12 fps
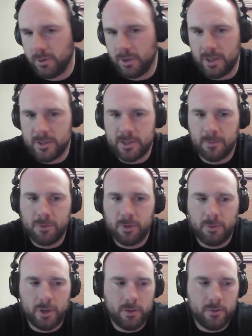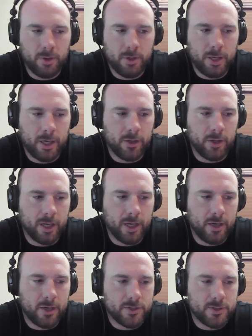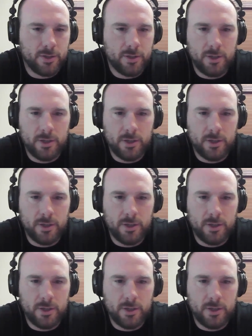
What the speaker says: So really it's something where you got to look at it as,